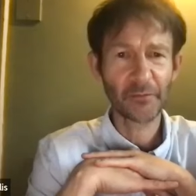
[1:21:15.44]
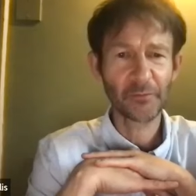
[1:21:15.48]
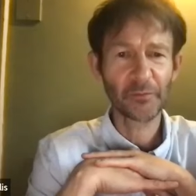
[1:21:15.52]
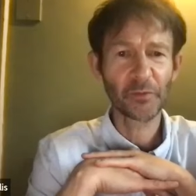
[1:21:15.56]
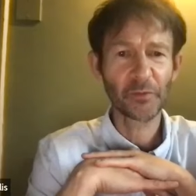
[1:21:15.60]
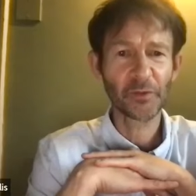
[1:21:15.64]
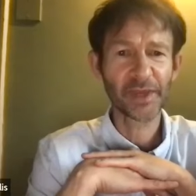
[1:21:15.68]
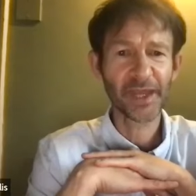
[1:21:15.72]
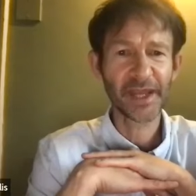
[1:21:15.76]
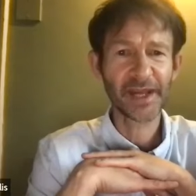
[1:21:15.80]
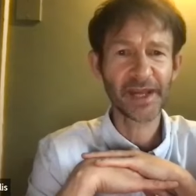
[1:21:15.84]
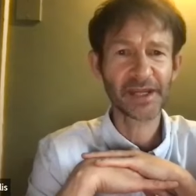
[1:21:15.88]

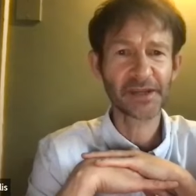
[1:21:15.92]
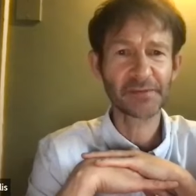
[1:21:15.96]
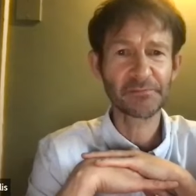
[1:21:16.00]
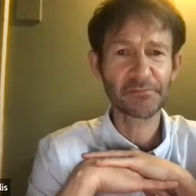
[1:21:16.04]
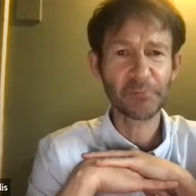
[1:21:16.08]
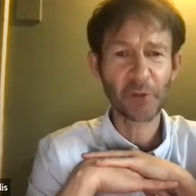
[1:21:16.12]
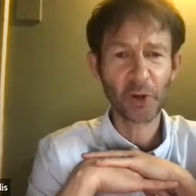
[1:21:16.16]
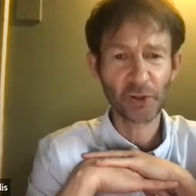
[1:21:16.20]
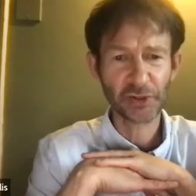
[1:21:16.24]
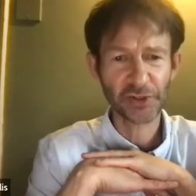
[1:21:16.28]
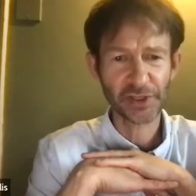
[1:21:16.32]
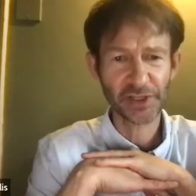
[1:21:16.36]
that is
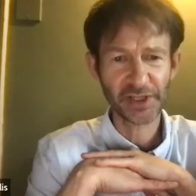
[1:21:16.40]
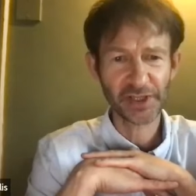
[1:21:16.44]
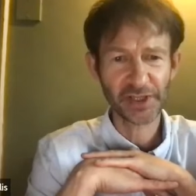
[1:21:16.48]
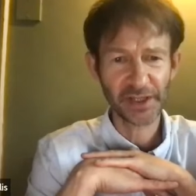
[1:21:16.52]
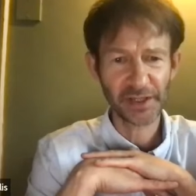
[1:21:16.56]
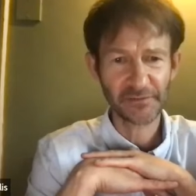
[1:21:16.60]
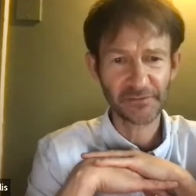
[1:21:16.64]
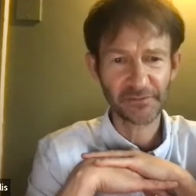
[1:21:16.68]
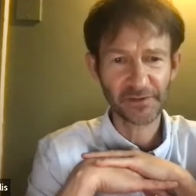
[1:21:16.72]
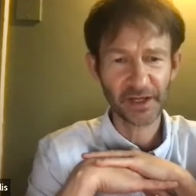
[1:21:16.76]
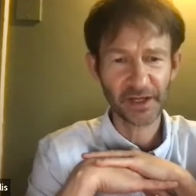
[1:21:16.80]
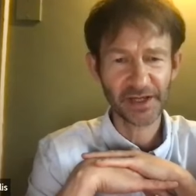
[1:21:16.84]

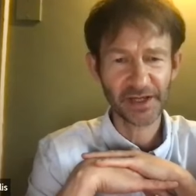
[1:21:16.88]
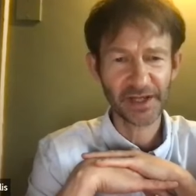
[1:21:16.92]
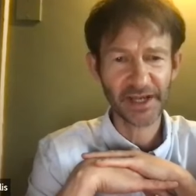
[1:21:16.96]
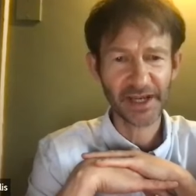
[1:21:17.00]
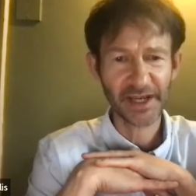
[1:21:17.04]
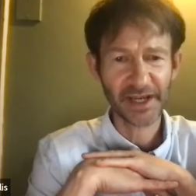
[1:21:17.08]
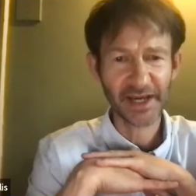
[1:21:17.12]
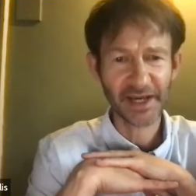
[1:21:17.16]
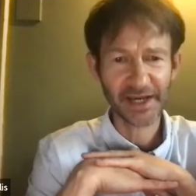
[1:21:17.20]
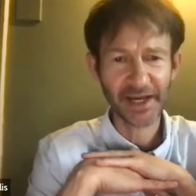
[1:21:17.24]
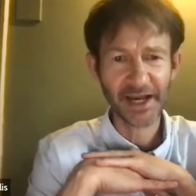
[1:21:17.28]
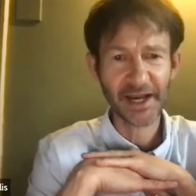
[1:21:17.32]
positive,
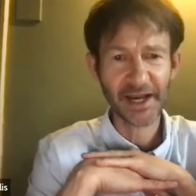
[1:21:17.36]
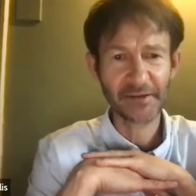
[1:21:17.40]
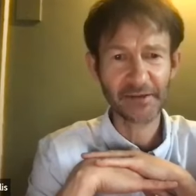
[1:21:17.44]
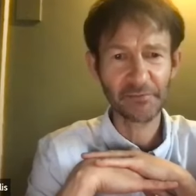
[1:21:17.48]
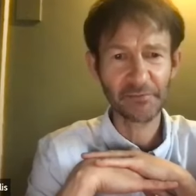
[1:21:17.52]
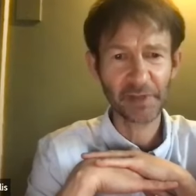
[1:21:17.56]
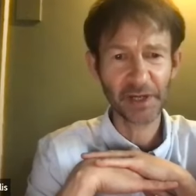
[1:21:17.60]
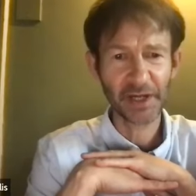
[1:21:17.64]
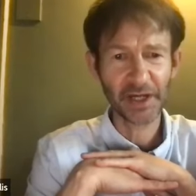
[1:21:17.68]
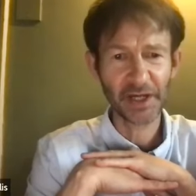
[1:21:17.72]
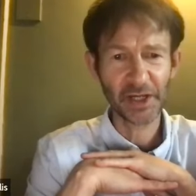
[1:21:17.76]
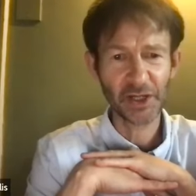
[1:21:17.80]
that can
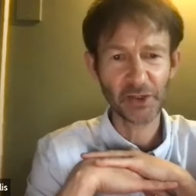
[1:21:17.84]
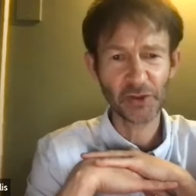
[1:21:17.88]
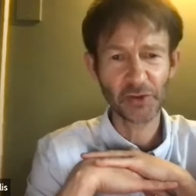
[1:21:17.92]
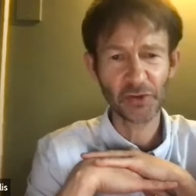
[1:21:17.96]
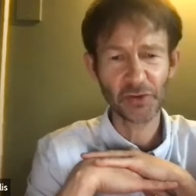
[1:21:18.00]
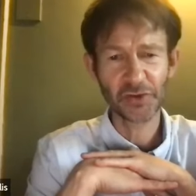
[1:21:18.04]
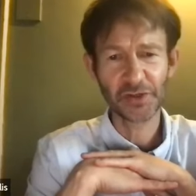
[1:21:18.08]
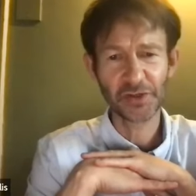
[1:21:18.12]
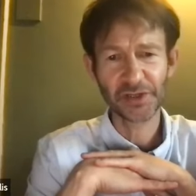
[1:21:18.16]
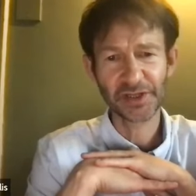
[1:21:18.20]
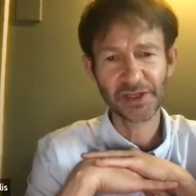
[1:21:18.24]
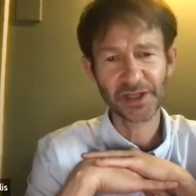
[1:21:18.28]
be
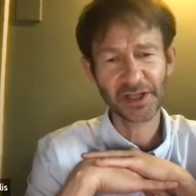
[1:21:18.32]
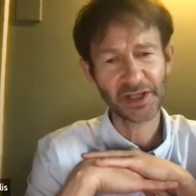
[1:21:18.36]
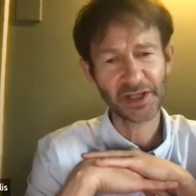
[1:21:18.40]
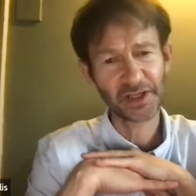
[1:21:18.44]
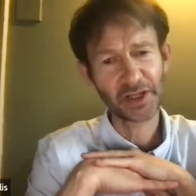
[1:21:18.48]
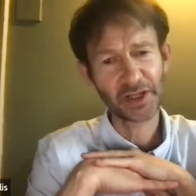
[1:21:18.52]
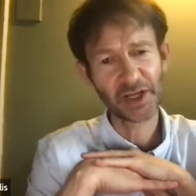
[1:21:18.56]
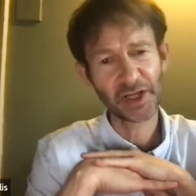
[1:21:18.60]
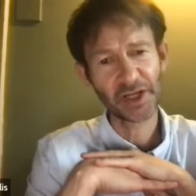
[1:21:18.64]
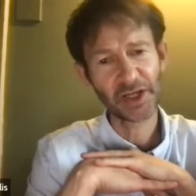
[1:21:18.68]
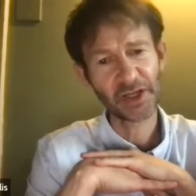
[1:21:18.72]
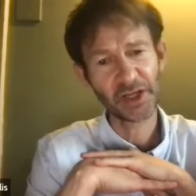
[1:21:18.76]
used,
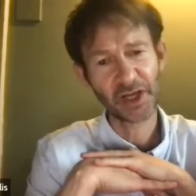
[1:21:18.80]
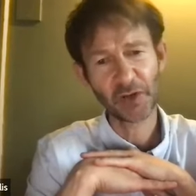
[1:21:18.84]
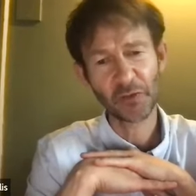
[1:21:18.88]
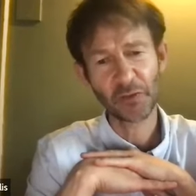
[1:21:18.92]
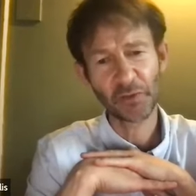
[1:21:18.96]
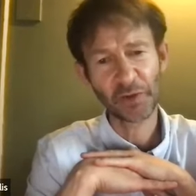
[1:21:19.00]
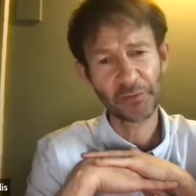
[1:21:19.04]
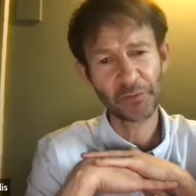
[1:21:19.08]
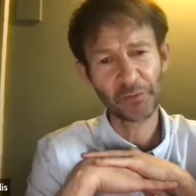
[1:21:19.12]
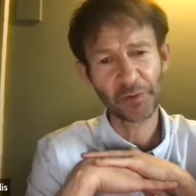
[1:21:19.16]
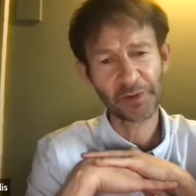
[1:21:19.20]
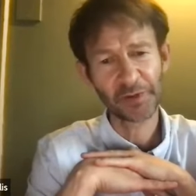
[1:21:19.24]
you
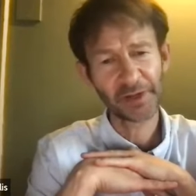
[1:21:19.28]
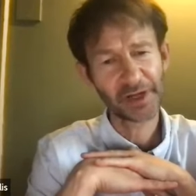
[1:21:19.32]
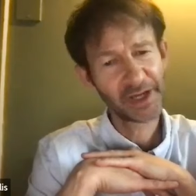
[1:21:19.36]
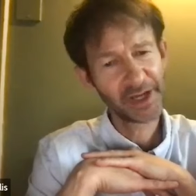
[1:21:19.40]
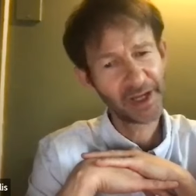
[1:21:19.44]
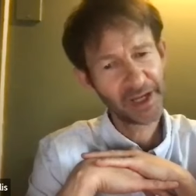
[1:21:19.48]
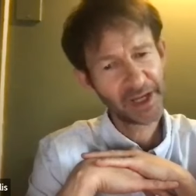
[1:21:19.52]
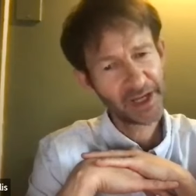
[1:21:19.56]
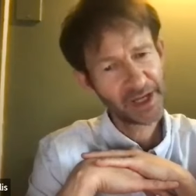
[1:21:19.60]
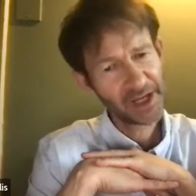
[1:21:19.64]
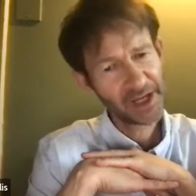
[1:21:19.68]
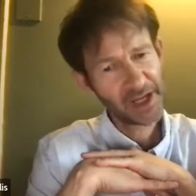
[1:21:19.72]

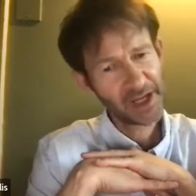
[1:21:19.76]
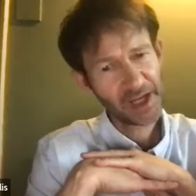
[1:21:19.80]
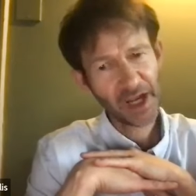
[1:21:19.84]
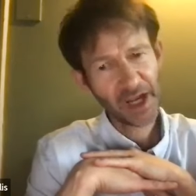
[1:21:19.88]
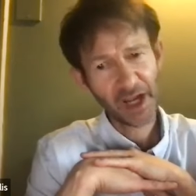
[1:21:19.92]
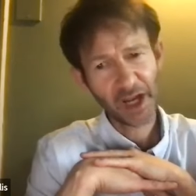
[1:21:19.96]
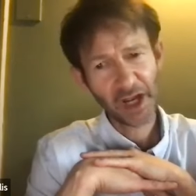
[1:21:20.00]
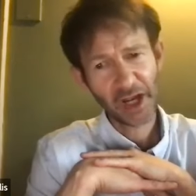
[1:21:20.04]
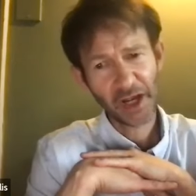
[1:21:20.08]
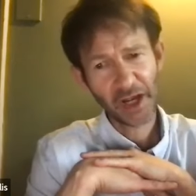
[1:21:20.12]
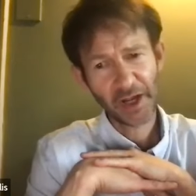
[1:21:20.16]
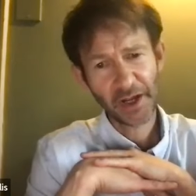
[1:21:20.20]

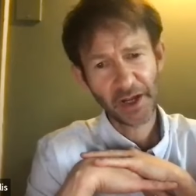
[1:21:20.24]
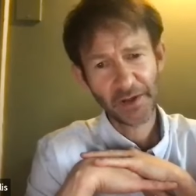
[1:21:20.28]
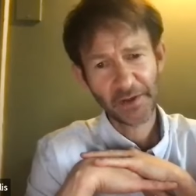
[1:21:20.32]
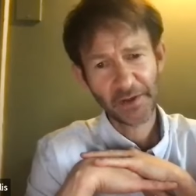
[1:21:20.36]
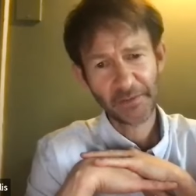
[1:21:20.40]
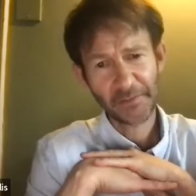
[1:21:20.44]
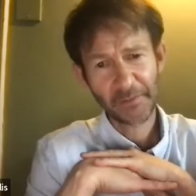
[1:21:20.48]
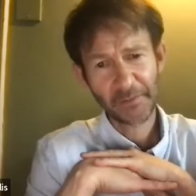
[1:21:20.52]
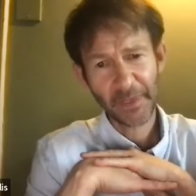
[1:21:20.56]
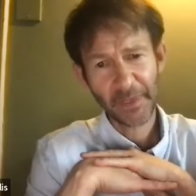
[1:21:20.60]
know,